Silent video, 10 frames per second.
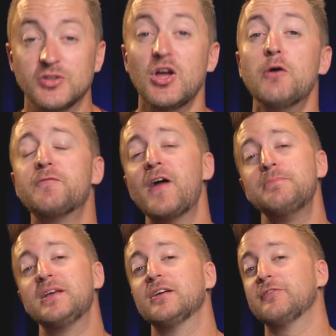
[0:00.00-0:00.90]
don't fret,
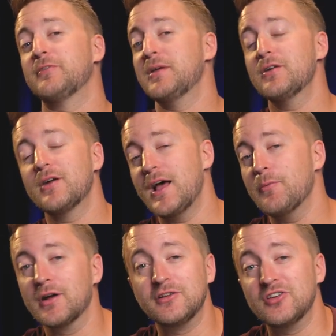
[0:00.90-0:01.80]
because from here on out,
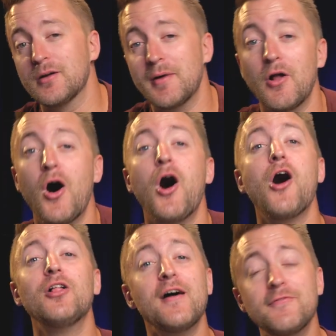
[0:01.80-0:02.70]
we're gonna talk about
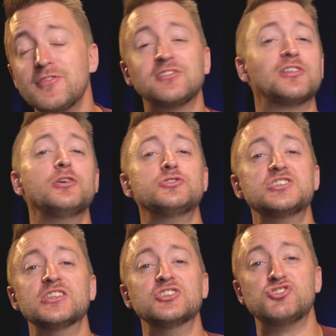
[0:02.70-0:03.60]
all of the
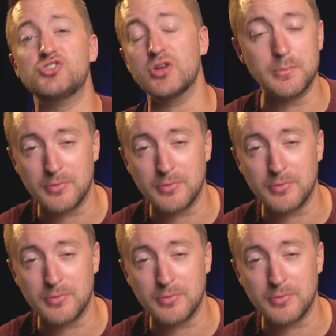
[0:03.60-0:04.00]
solutions to your